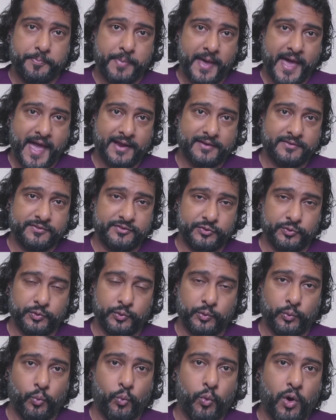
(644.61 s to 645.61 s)
back
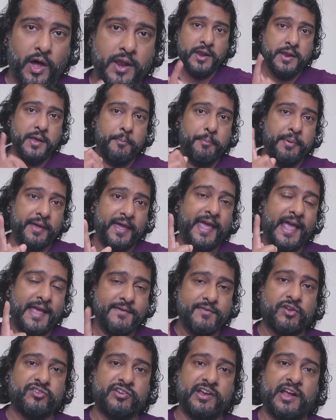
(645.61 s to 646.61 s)
to one
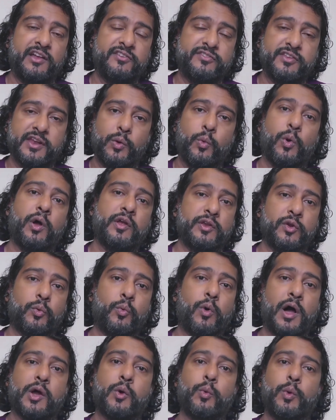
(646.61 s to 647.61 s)
behavior change that I want you to
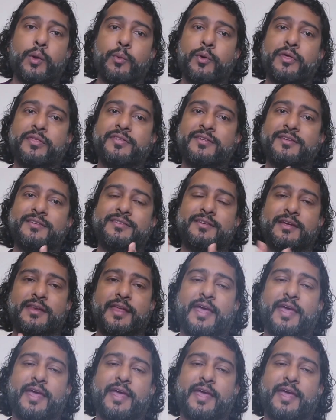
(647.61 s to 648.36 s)
walk away with today.